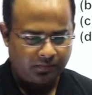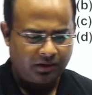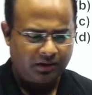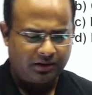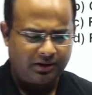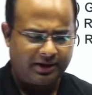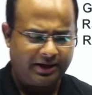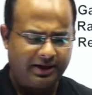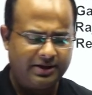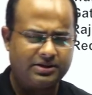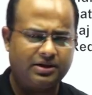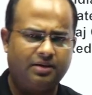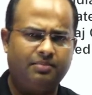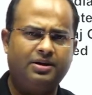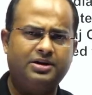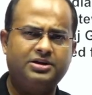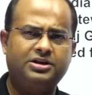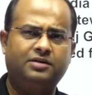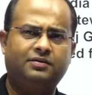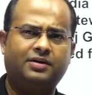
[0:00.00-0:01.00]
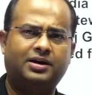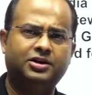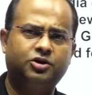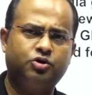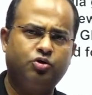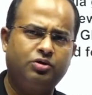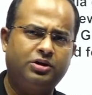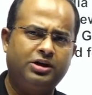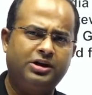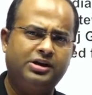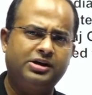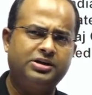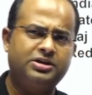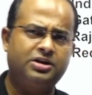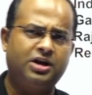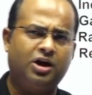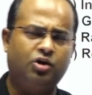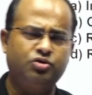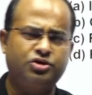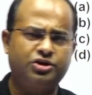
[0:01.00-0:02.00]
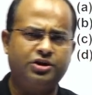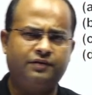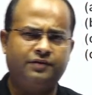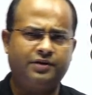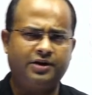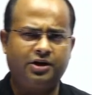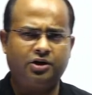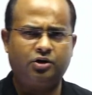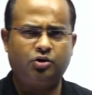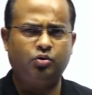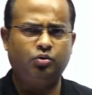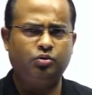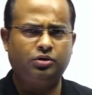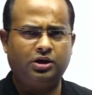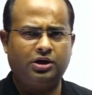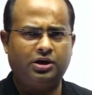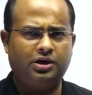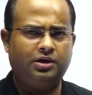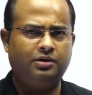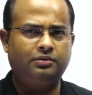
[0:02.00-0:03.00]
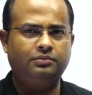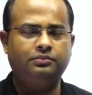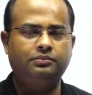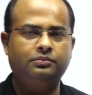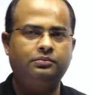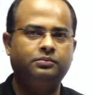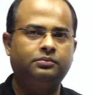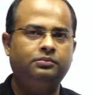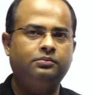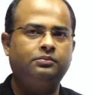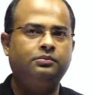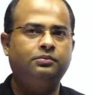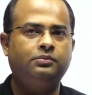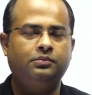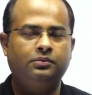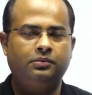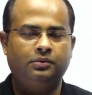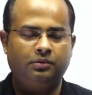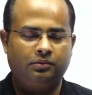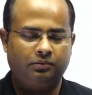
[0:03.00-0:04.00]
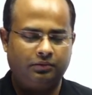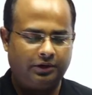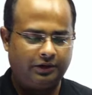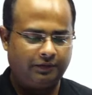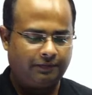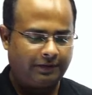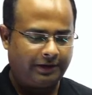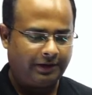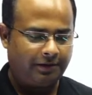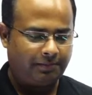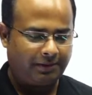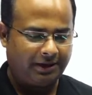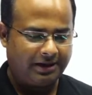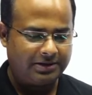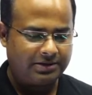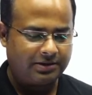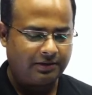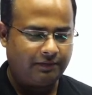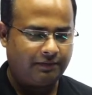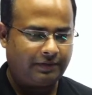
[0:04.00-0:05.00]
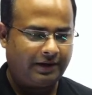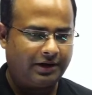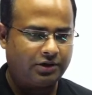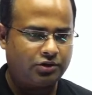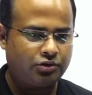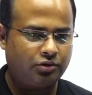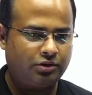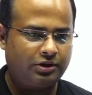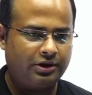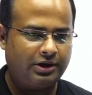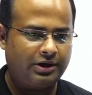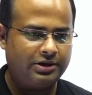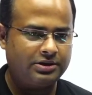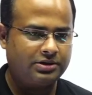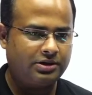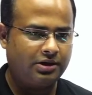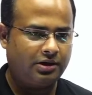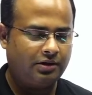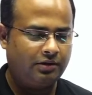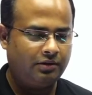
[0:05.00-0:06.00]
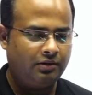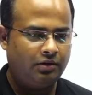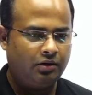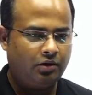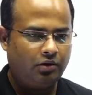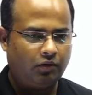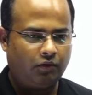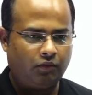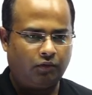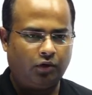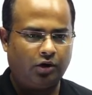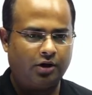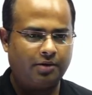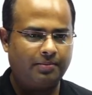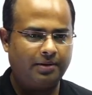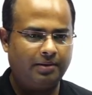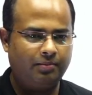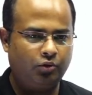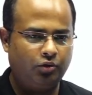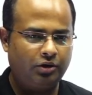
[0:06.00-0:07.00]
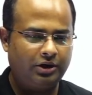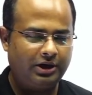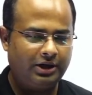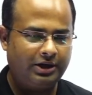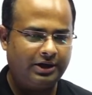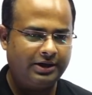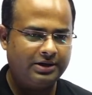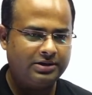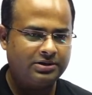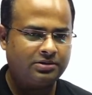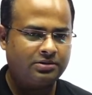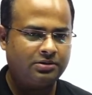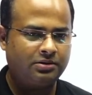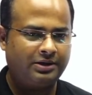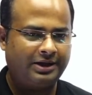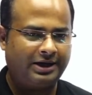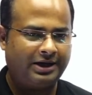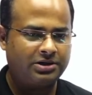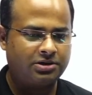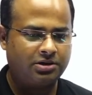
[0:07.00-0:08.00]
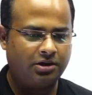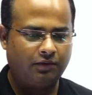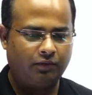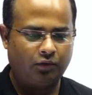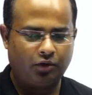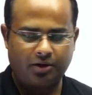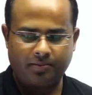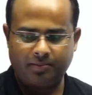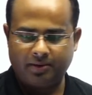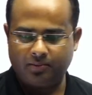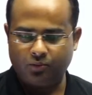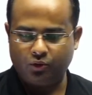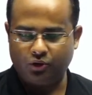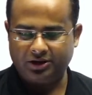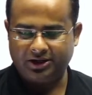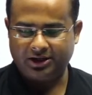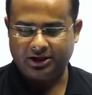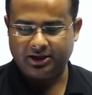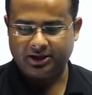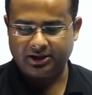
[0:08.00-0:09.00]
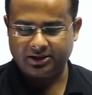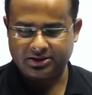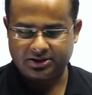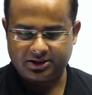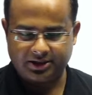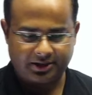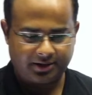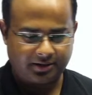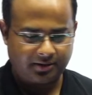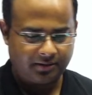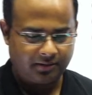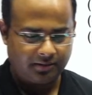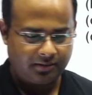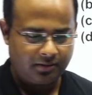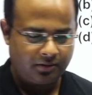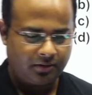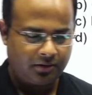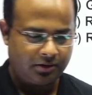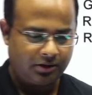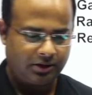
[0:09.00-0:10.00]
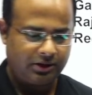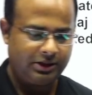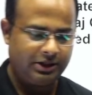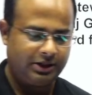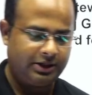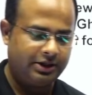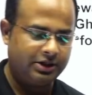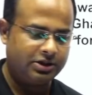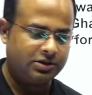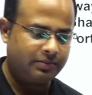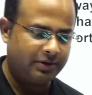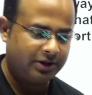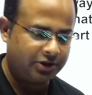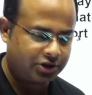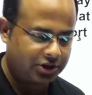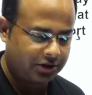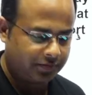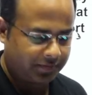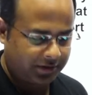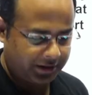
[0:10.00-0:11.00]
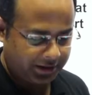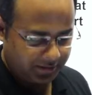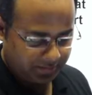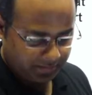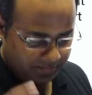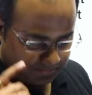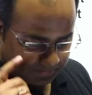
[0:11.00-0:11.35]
That is Amar Jawan Jyoti, it is now shifted to the different place in fact. So there is the war memorial, it is National War Memorial, it is there, there it is being shifted.